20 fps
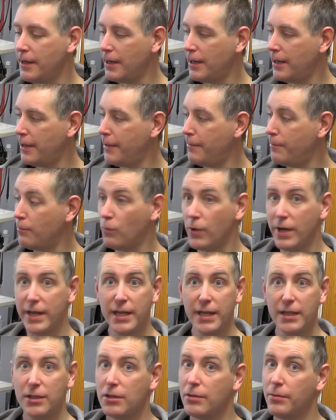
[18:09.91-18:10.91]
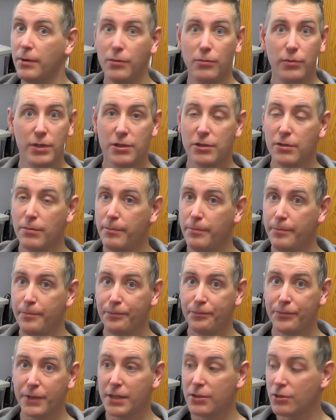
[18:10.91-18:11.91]
um, we need to come up with some
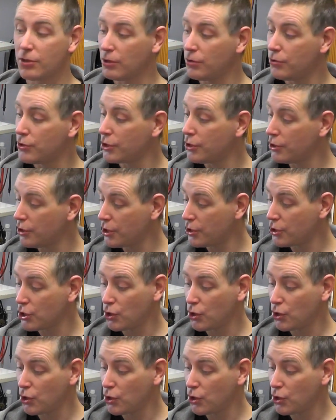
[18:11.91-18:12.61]
solution